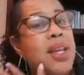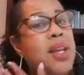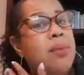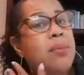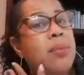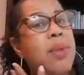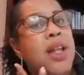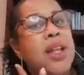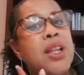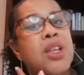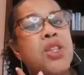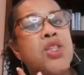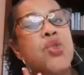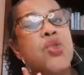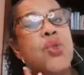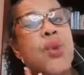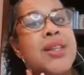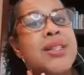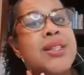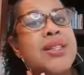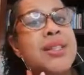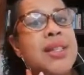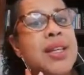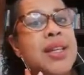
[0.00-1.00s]
email
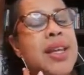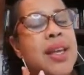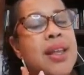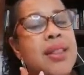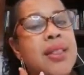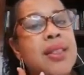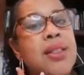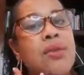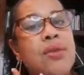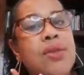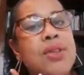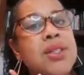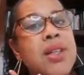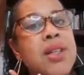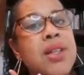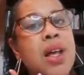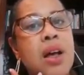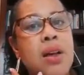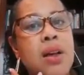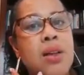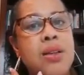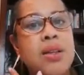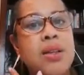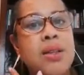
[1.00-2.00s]
address to get the
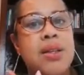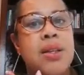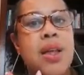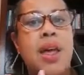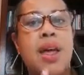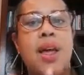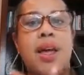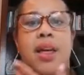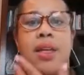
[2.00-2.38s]
results.